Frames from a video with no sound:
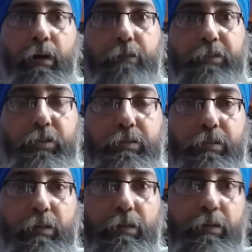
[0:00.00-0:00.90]
which is
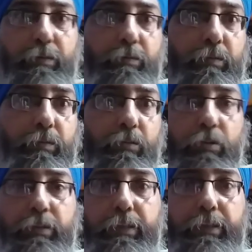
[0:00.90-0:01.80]

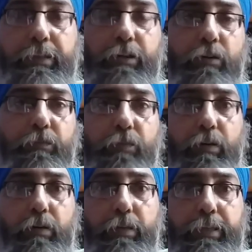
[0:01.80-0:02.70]
north area of
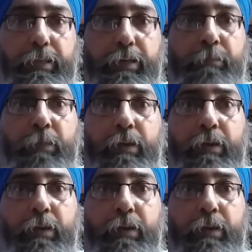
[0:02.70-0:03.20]
India,